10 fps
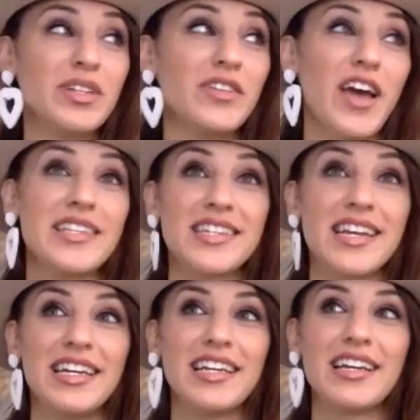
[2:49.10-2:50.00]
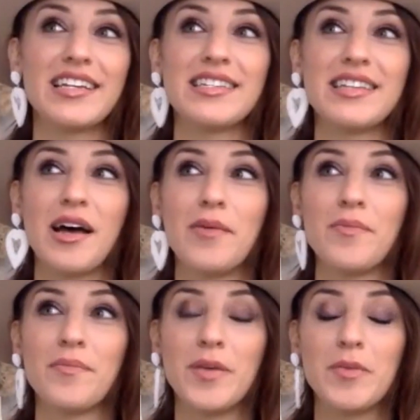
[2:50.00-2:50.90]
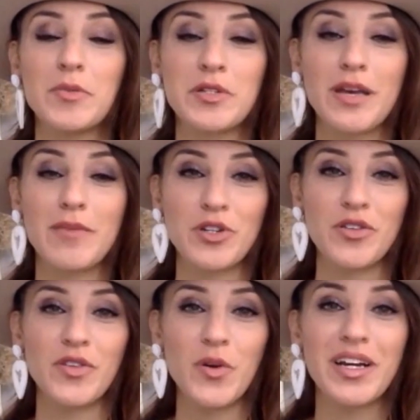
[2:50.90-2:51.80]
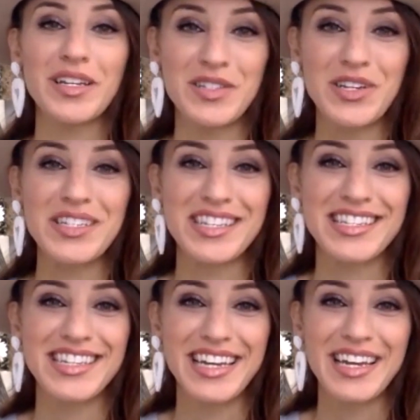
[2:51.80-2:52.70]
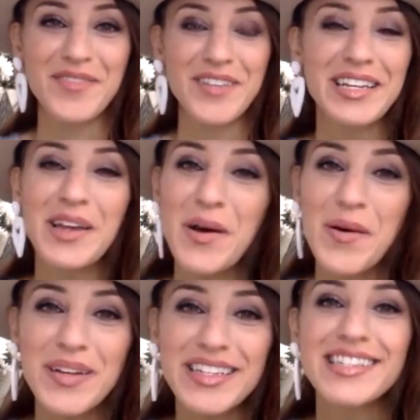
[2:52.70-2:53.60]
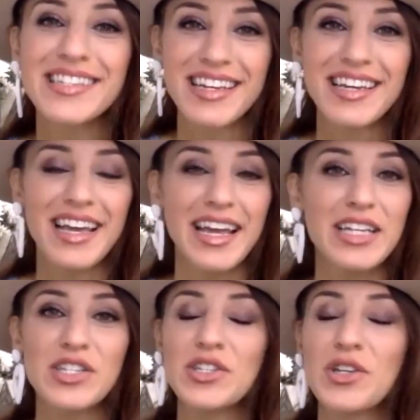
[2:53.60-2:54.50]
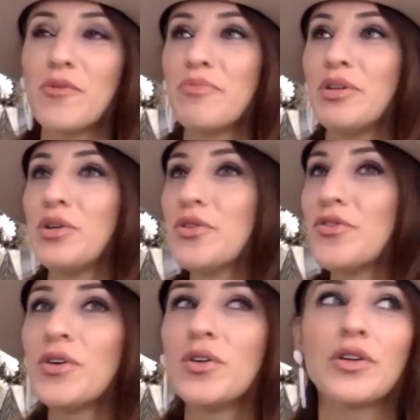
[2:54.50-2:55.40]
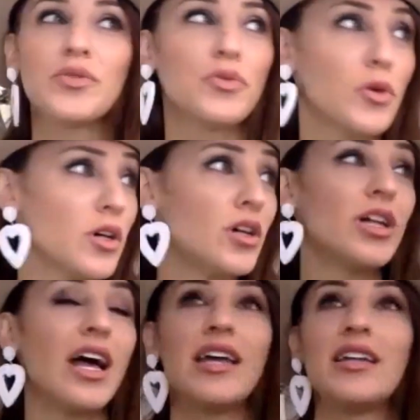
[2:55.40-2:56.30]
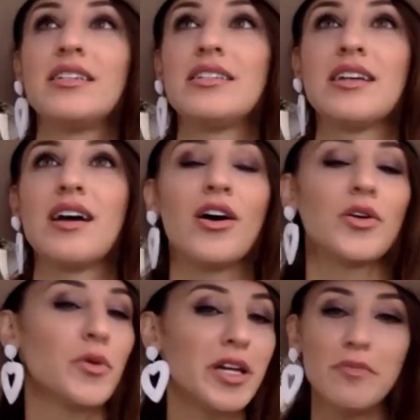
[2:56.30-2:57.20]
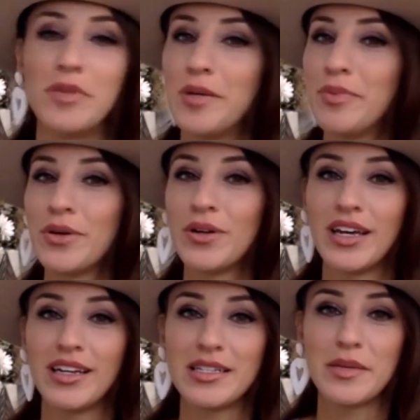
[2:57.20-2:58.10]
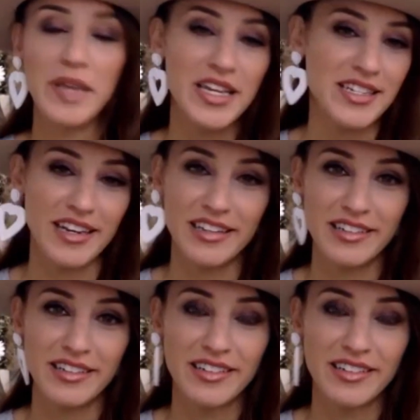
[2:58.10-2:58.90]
really fascinating because people's perception of New York is just the city. I'm like, no, it's so beautiful and rural and hardworking people, and it's amazing.